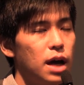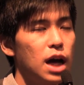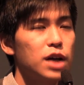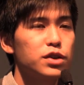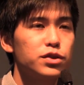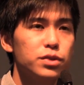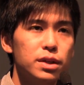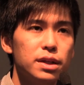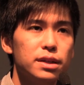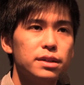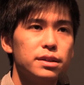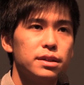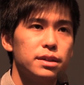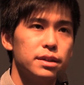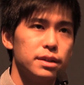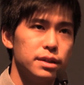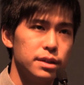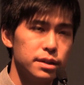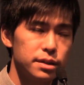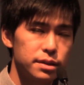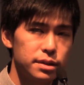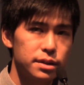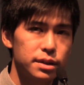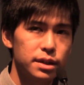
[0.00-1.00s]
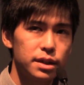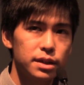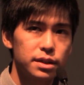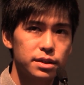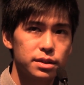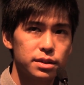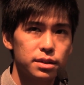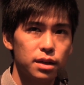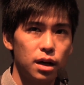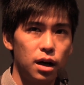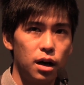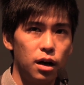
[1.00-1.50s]
actually the,
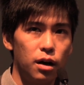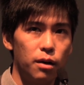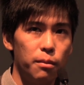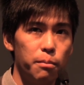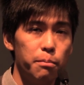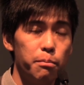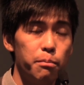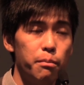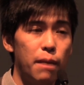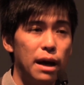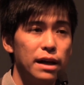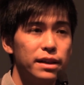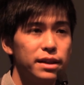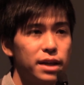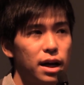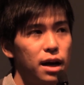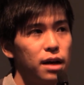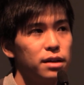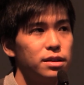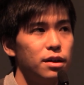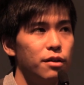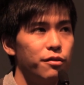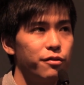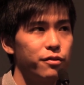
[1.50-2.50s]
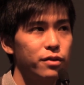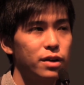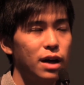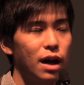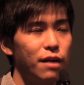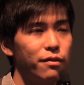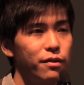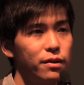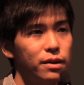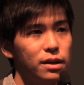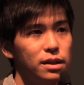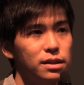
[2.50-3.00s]
this uh, mentality of
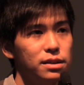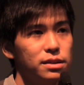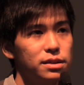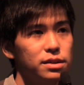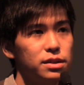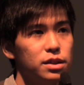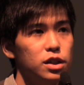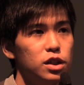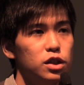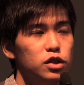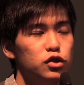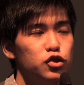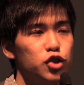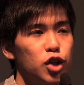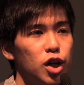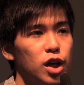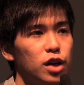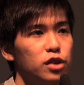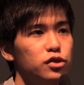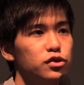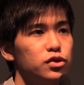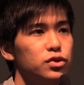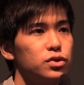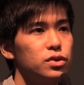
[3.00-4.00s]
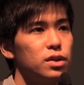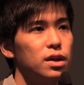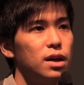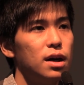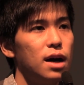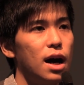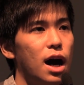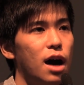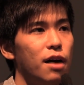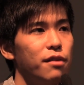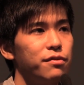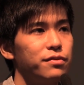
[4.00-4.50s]
governance changed
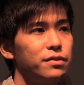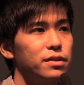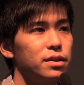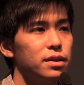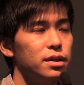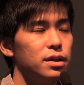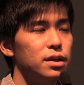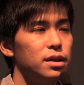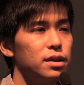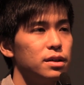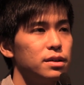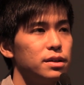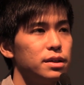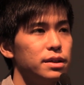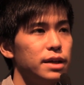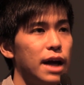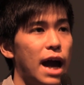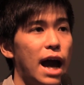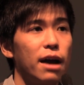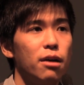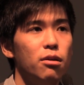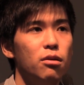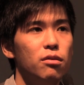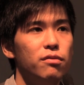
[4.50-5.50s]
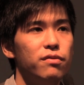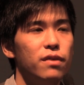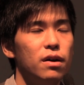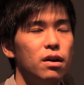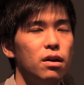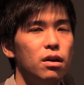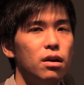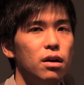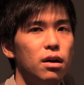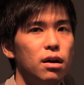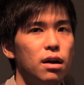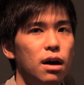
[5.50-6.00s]
after the
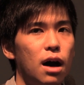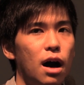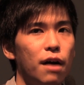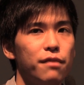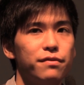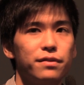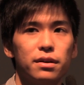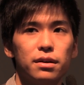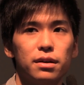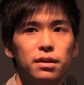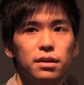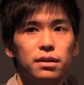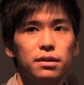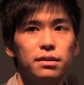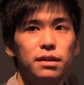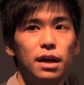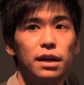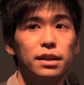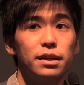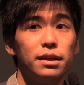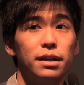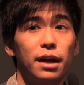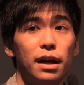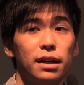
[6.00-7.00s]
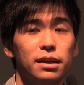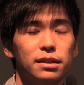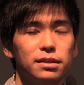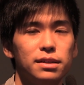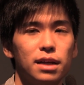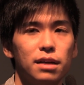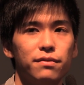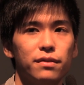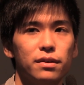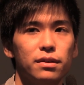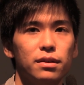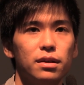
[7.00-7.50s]
handover after
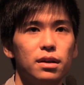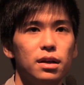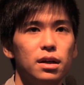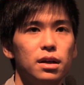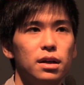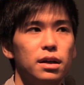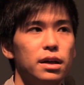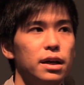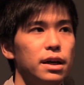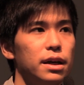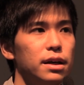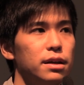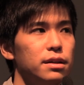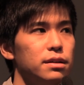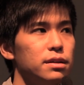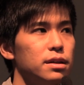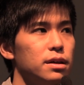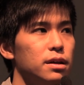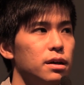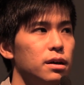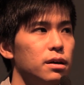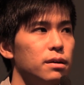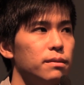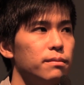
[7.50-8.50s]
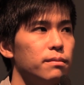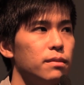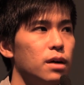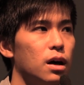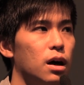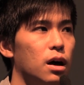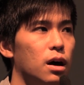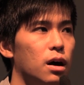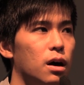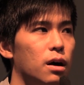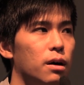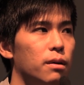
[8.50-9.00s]
1997 in the
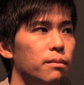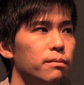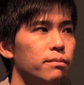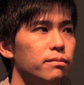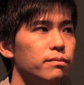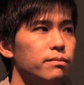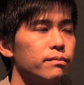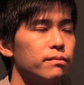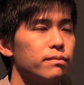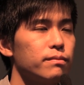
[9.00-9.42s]
um,